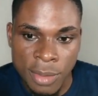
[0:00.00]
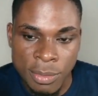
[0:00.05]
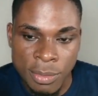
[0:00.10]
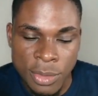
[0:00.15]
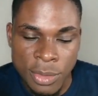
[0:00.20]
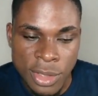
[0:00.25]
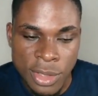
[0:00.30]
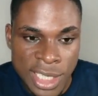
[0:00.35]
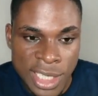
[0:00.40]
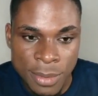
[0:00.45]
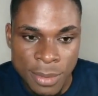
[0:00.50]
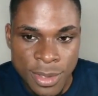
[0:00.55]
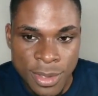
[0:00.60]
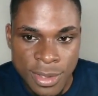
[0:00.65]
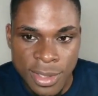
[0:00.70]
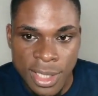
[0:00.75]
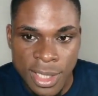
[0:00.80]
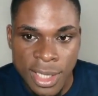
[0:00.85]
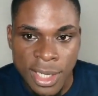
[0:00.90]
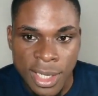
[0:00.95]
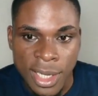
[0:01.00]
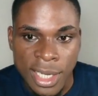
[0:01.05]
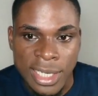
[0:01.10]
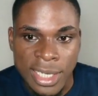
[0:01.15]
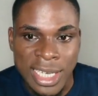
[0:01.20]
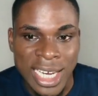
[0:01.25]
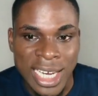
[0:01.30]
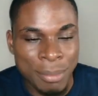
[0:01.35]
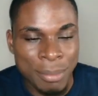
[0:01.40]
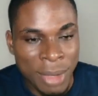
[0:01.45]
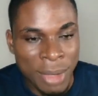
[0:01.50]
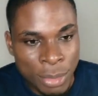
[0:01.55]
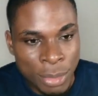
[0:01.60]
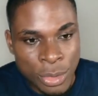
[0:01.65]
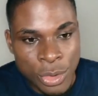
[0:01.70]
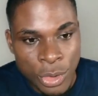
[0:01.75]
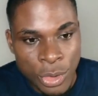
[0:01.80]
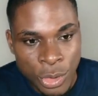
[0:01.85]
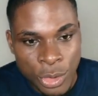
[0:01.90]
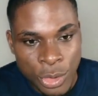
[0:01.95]
tips that I'm able
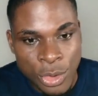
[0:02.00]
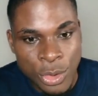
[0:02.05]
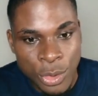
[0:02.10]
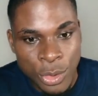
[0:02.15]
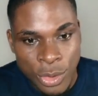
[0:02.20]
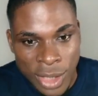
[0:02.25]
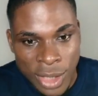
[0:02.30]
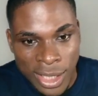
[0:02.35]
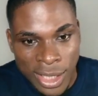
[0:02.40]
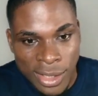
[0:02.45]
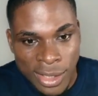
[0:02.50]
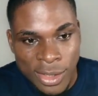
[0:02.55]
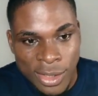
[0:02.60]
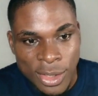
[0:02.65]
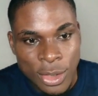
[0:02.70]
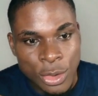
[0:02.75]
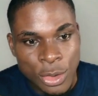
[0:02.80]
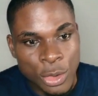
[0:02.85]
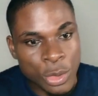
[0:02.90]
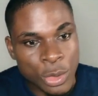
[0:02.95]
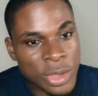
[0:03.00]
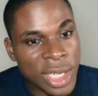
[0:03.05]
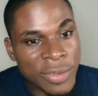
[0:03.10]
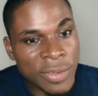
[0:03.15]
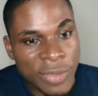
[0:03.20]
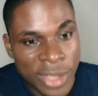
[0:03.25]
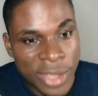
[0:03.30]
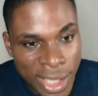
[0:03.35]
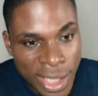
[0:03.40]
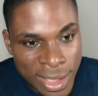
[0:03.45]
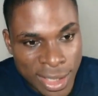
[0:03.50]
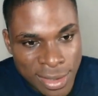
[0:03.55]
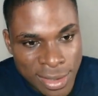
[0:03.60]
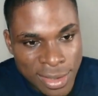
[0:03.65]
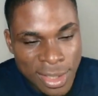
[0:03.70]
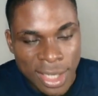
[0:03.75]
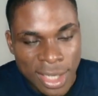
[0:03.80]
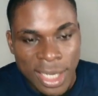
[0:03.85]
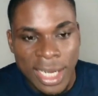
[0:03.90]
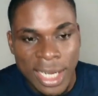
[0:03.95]
to use today to navigate,
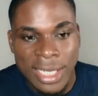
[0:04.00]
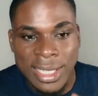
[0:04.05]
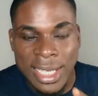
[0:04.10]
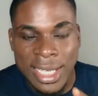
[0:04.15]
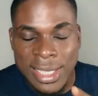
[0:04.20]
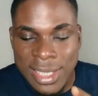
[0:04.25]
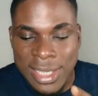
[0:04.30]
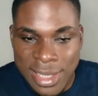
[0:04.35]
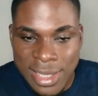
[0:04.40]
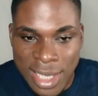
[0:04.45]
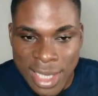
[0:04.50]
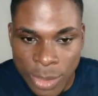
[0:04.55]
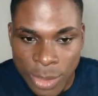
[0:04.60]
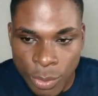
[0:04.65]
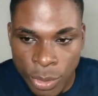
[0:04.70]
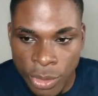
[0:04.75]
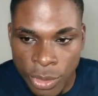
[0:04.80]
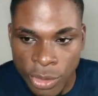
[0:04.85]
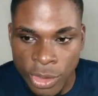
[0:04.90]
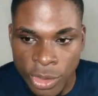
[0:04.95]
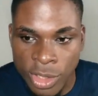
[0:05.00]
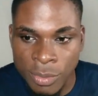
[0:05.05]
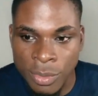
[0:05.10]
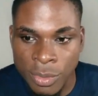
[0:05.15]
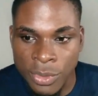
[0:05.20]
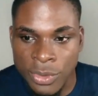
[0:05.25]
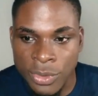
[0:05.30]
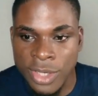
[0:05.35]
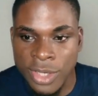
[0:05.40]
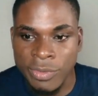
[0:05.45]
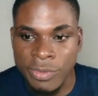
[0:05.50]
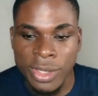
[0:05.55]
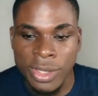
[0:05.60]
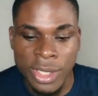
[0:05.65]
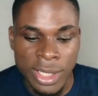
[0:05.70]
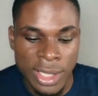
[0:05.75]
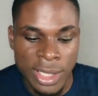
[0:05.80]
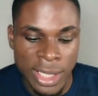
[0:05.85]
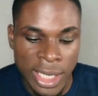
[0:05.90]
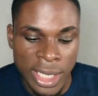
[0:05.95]
and that's exactly what you're going to be receiving
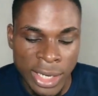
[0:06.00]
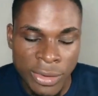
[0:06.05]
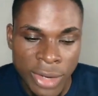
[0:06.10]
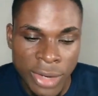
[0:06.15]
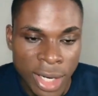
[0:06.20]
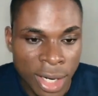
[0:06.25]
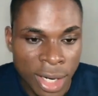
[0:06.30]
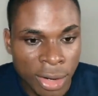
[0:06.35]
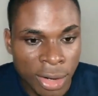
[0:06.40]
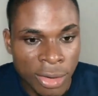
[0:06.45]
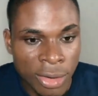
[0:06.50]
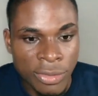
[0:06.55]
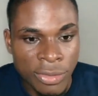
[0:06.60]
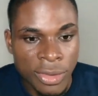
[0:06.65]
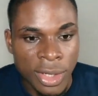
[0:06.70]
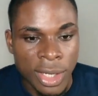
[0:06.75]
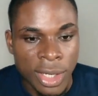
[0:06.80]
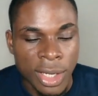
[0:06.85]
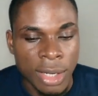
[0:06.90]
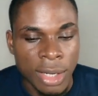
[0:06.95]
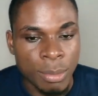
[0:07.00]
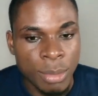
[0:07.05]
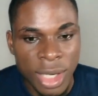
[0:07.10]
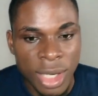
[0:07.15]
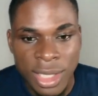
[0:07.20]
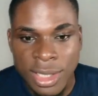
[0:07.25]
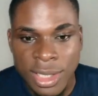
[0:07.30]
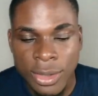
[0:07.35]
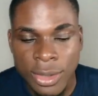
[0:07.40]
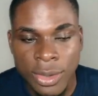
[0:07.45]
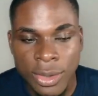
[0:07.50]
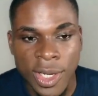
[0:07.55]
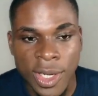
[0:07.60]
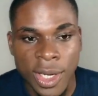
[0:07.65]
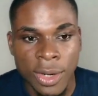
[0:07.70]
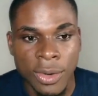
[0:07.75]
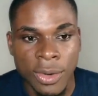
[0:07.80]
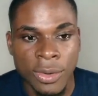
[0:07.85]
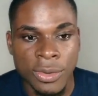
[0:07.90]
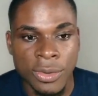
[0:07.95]
in the area of mental
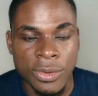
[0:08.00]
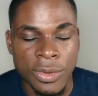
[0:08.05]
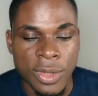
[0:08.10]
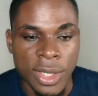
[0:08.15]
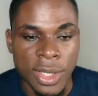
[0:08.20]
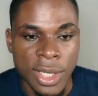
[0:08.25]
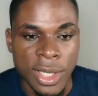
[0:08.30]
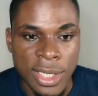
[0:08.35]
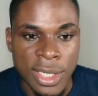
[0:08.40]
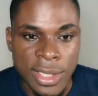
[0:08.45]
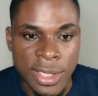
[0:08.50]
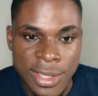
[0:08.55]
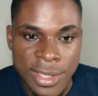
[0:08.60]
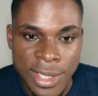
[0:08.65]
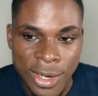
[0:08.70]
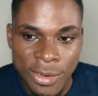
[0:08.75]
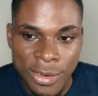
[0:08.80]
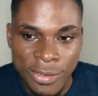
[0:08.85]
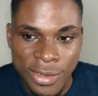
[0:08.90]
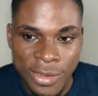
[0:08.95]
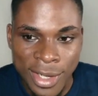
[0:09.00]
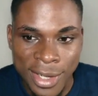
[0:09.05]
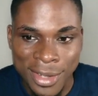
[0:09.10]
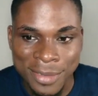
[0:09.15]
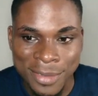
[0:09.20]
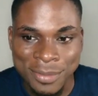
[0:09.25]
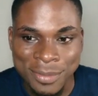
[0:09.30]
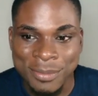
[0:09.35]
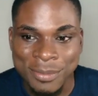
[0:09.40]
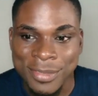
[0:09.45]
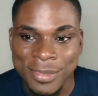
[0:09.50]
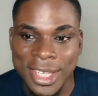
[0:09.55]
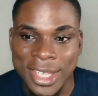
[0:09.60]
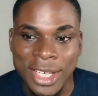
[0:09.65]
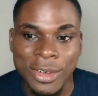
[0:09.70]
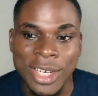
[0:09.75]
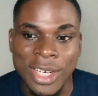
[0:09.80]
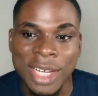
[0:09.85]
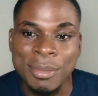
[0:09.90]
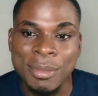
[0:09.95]
health and self-care.
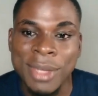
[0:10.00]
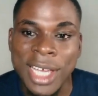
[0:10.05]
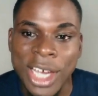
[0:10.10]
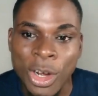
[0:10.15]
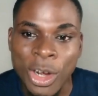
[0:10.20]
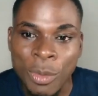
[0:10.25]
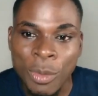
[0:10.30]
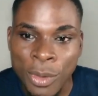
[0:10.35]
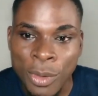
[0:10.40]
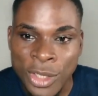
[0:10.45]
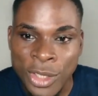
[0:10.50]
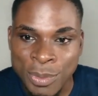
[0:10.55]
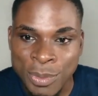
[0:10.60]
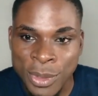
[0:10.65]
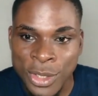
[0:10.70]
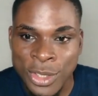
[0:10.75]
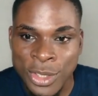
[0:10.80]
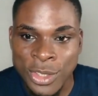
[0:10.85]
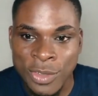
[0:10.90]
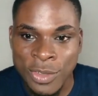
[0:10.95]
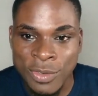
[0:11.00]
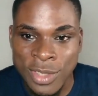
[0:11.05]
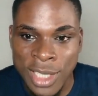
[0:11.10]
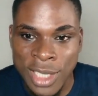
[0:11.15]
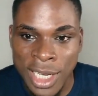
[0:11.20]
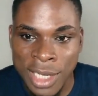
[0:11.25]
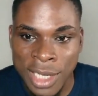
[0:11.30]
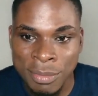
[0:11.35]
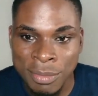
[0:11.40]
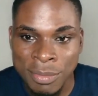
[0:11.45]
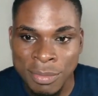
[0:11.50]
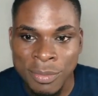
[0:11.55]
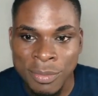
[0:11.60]
Now, let me help us because of time.